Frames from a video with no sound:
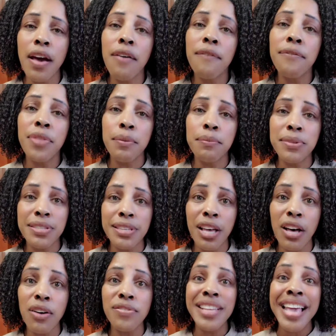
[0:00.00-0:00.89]
of
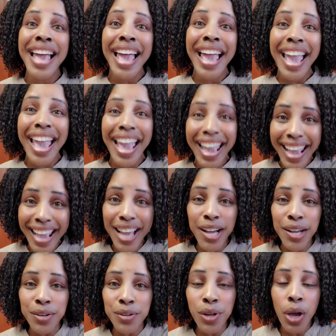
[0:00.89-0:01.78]
themselves
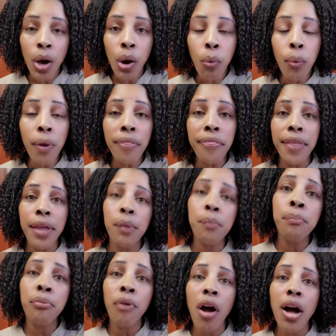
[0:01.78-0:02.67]
and when they're
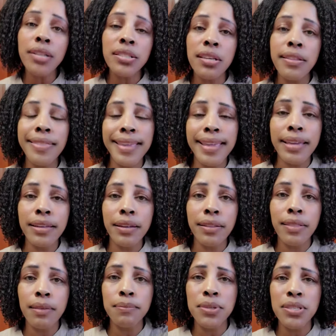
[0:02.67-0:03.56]
brought to the end
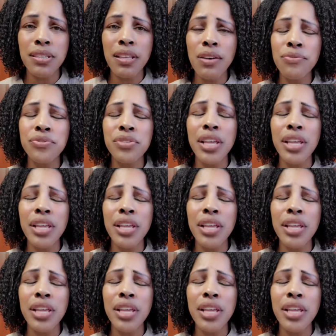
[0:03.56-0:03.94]
of themselves,